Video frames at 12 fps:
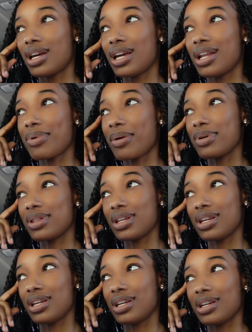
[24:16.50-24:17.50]
It made me
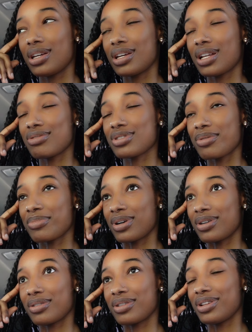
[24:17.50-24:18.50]
think, and I was like,
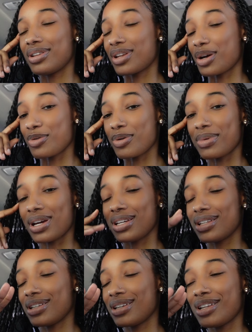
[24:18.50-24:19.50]
Mom, no, I'm not
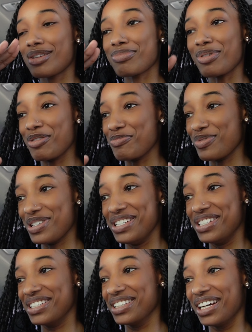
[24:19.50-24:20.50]
getting that
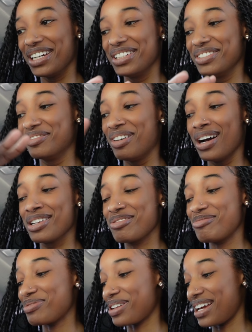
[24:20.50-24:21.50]
inappropriate. Like, why'd
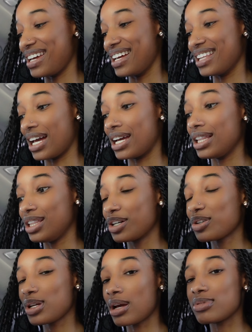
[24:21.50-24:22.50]
you playing? Like,
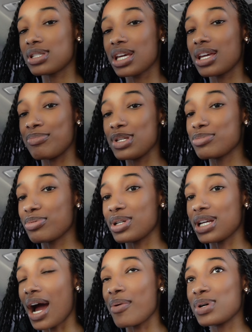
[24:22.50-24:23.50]
literally, I'm just getting Miss
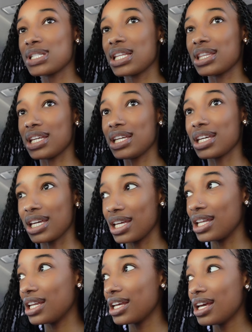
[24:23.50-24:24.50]
Pretty. I was not
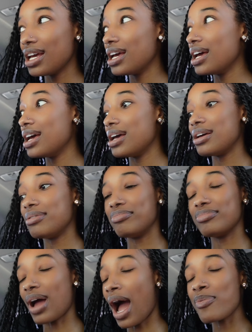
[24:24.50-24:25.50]
thinking
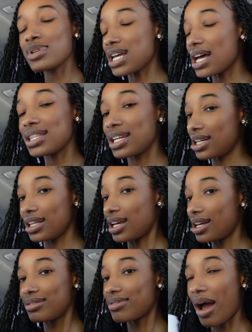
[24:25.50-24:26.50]

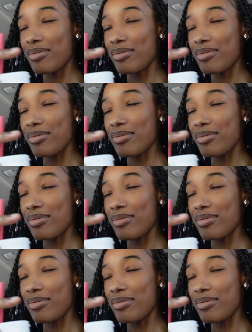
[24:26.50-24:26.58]
that.